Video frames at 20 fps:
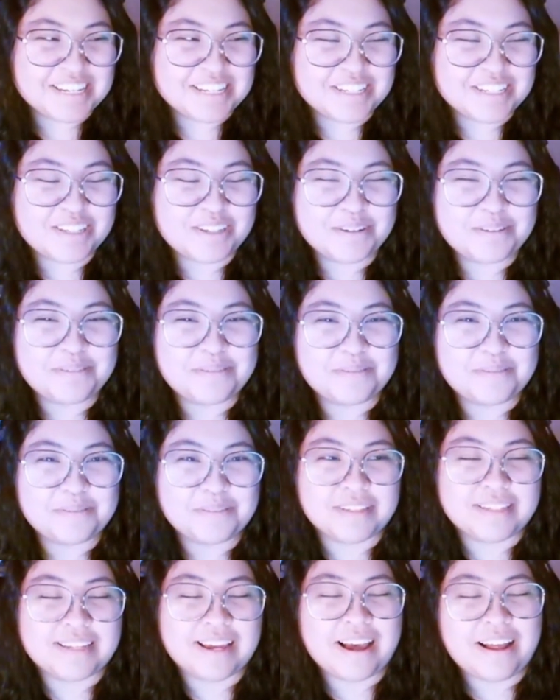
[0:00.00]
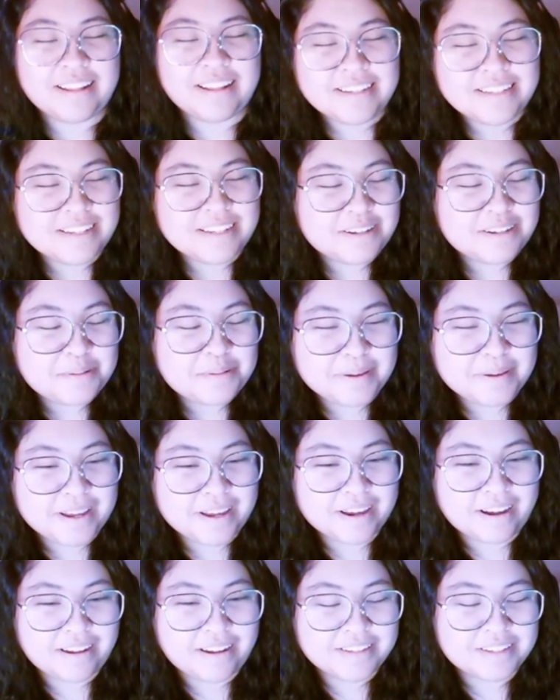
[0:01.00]
So tell us a little
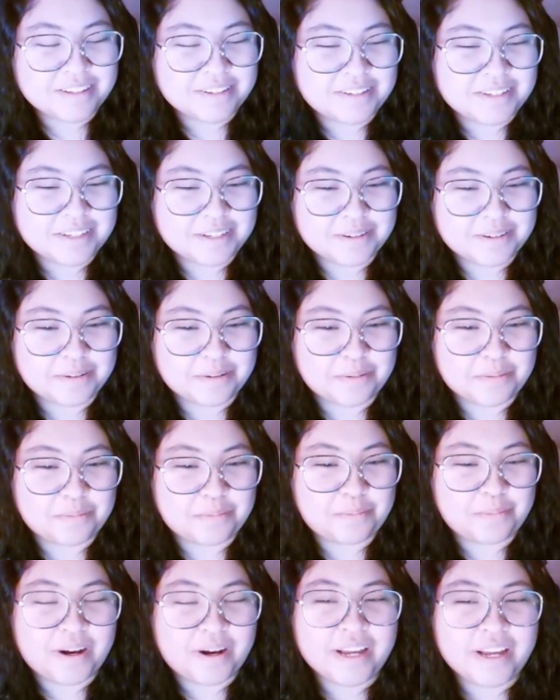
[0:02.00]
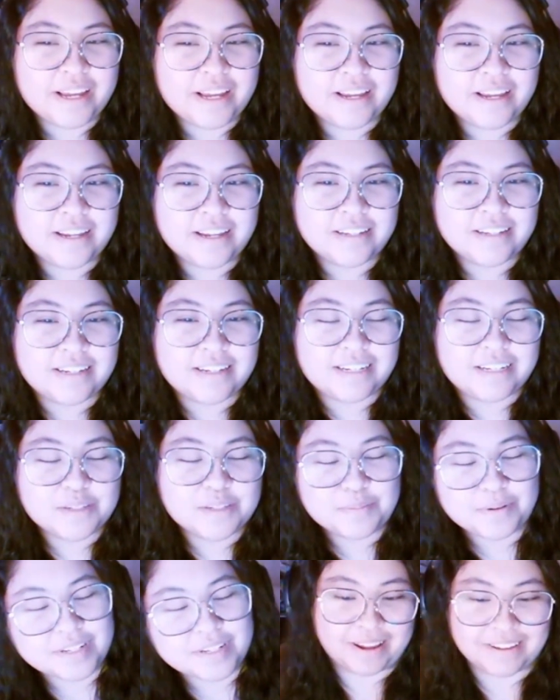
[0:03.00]
bit also too what
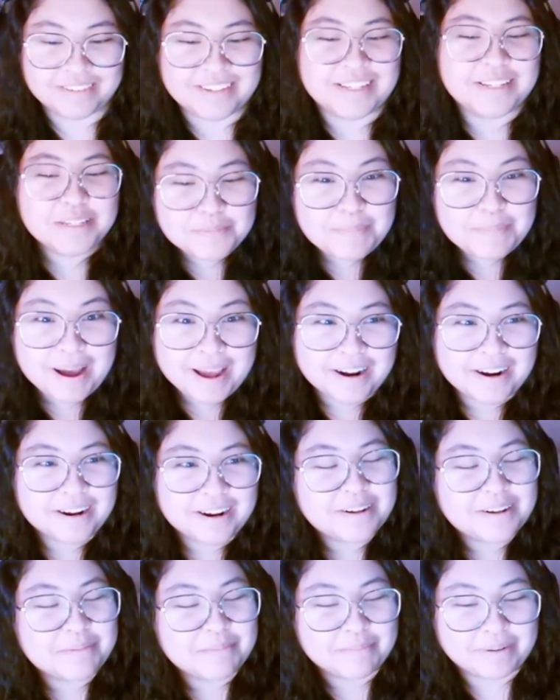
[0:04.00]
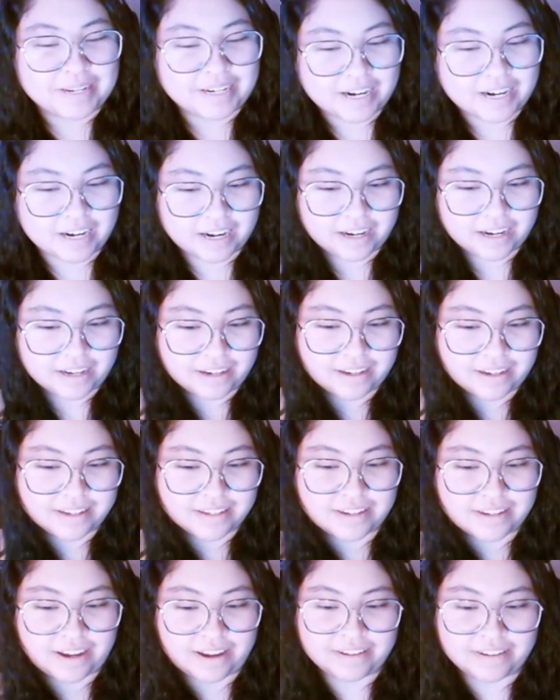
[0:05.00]
esports has Aspire competed in because
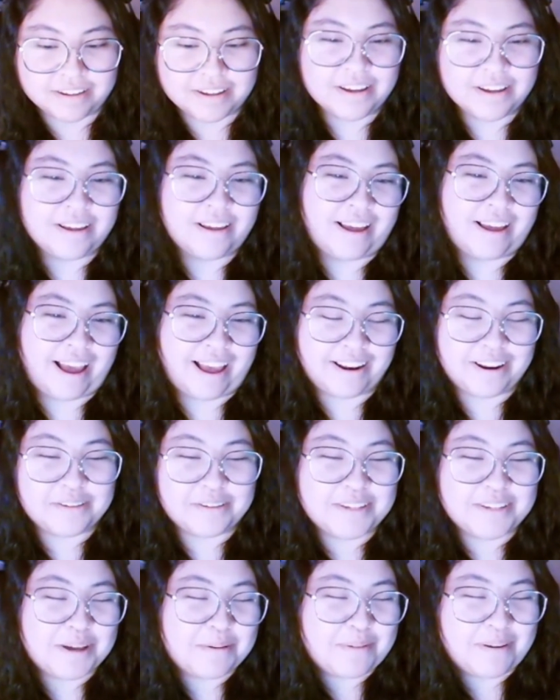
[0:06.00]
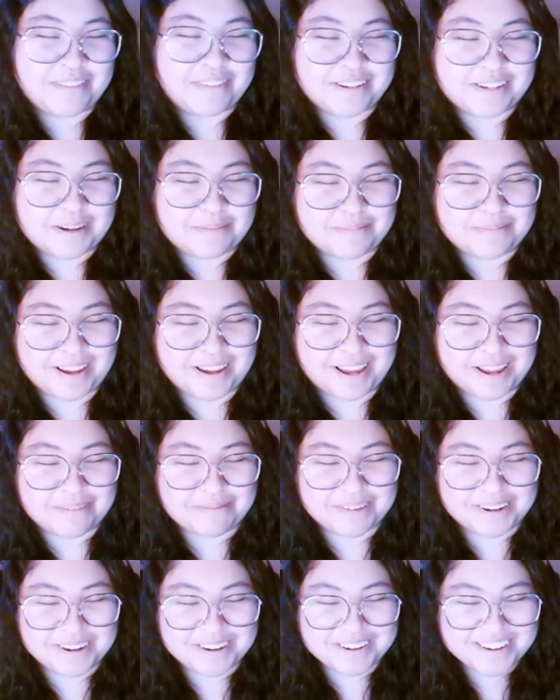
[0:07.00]
I know some off the top of my head,
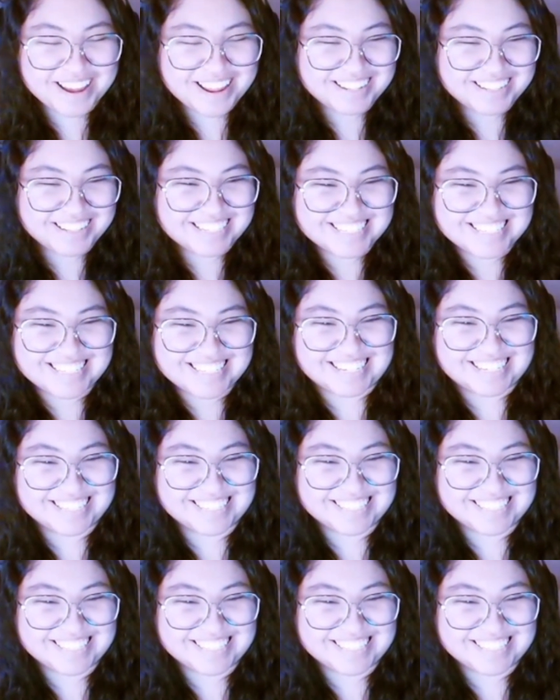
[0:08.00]
but go ahead and list it.